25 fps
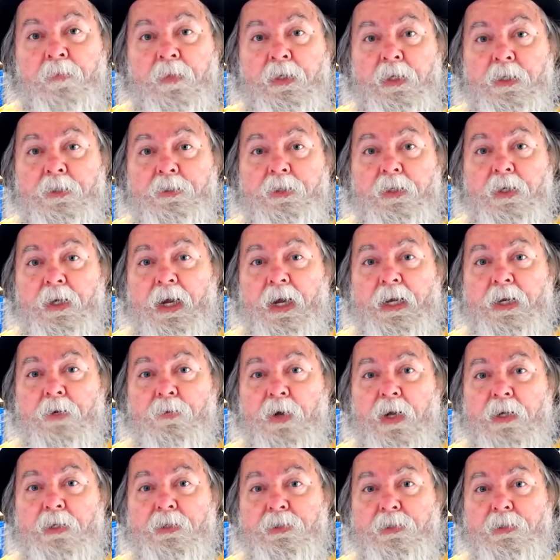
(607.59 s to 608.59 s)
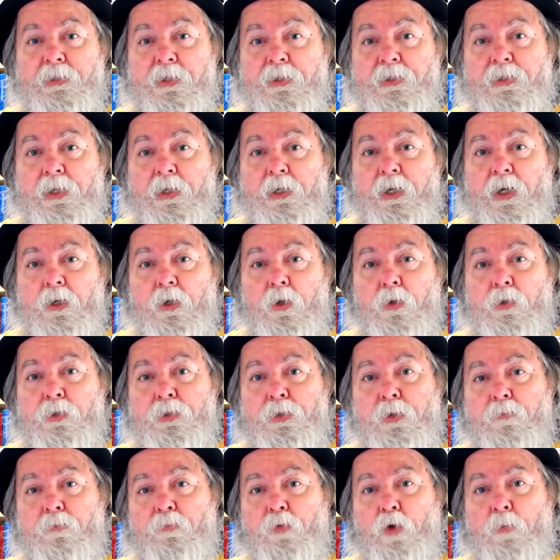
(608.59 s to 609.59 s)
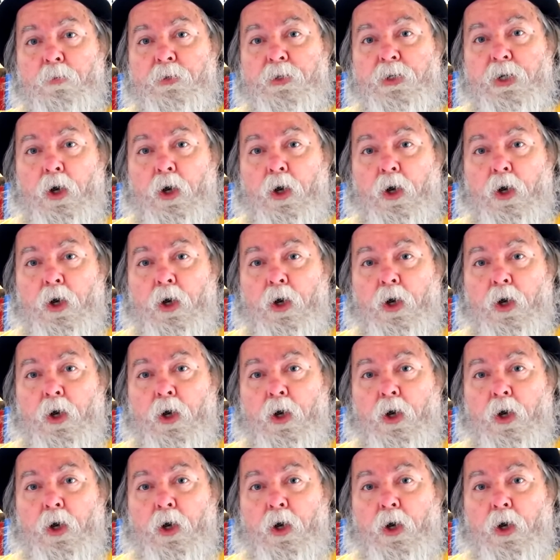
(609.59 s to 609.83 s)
It dehydrates the cellulose, it forms